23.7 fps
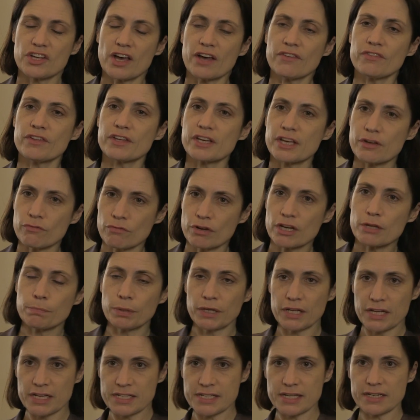see, I think it really
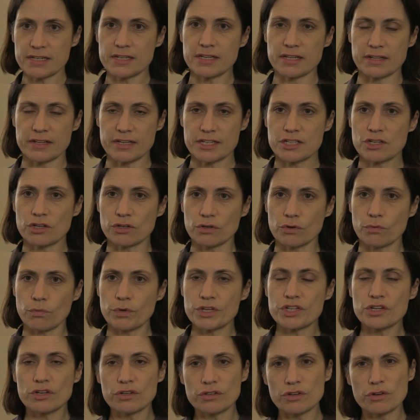plays into this. Look, we
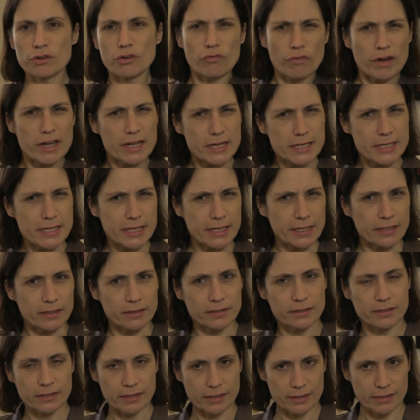don't know a great
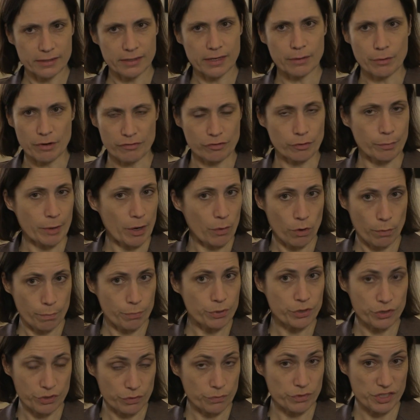deal, however, about what
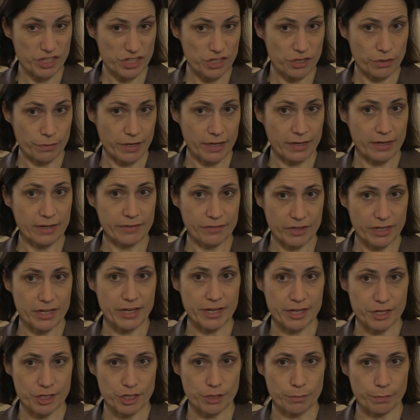Putin was doing in the
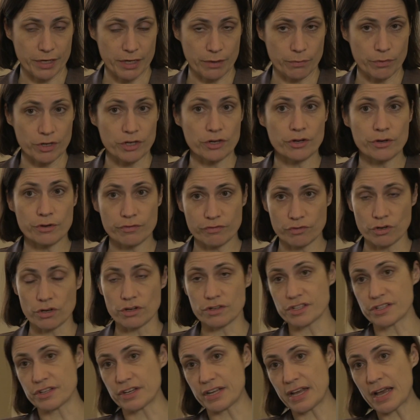KGB. We know, of
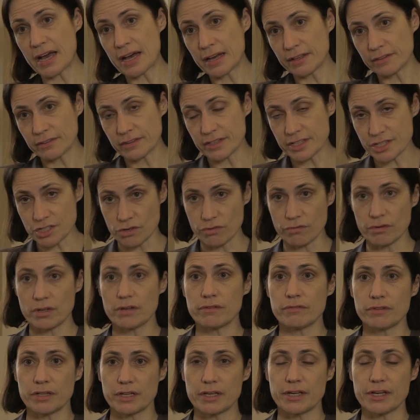course, that he had this career
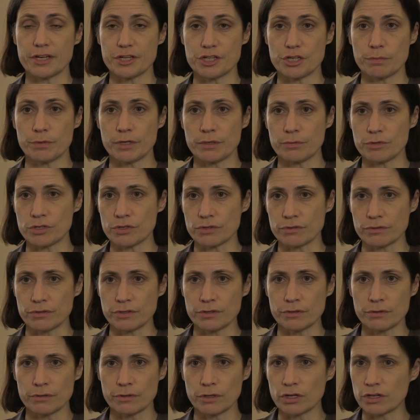in the KGB. We don't
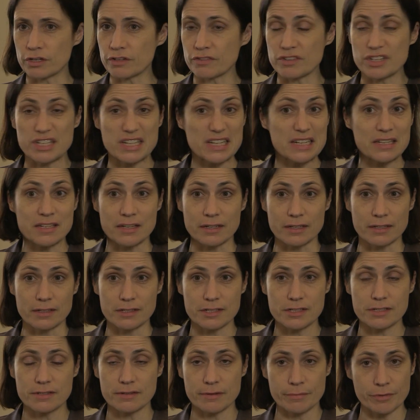know a lot of the
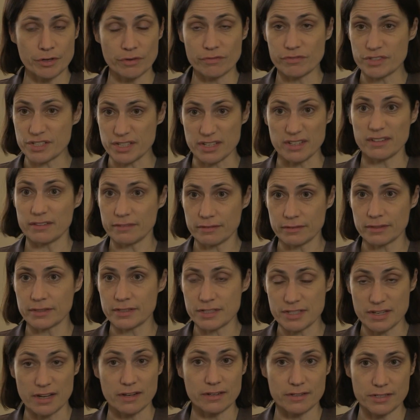details. I mean, obviously,
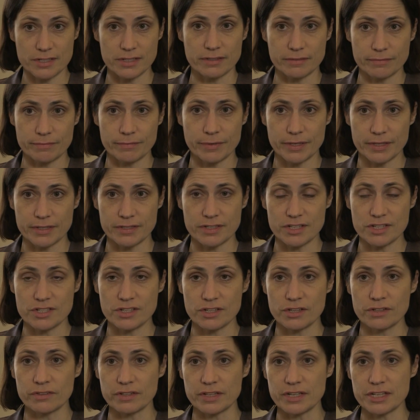it's hard to
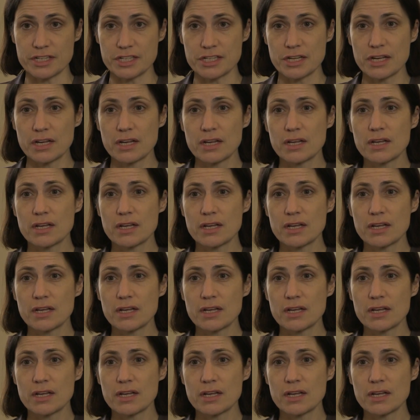discern these.